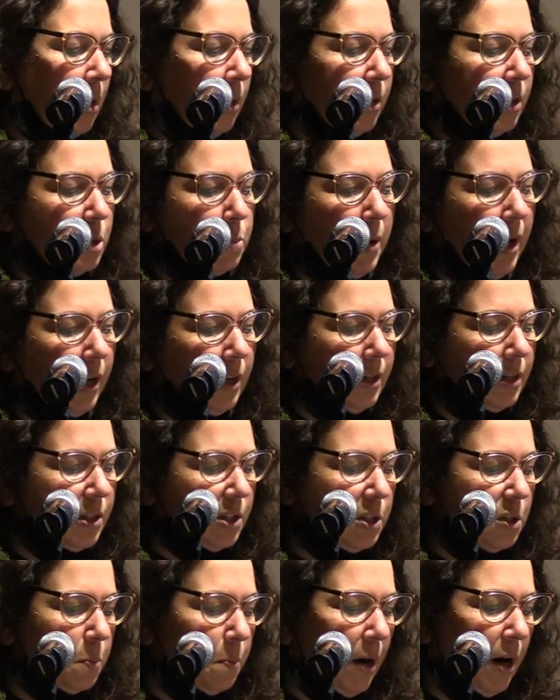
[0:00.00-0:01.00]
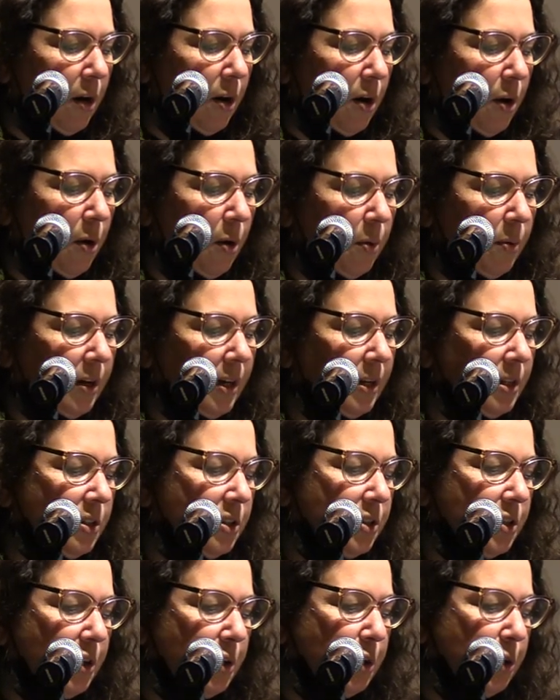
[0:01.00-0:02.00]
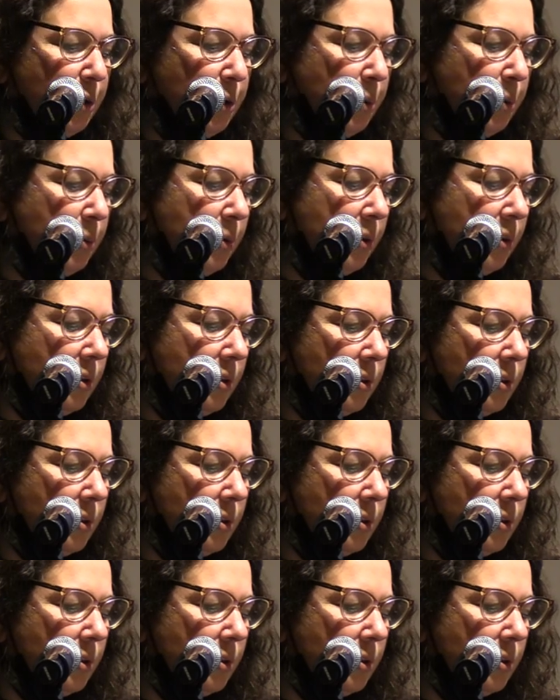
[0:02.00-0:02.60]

This body is sparrow and sinew,